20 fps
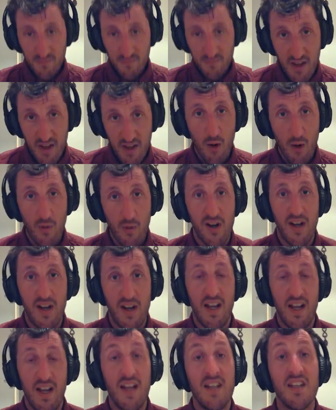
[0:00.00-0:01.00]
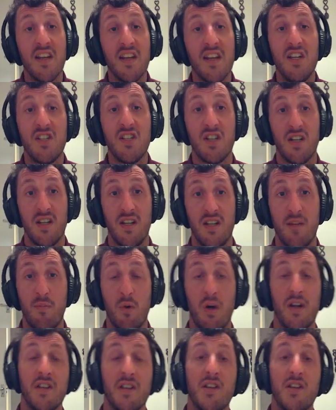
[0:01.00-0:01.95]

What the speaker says: So we got Indonesia, number 1.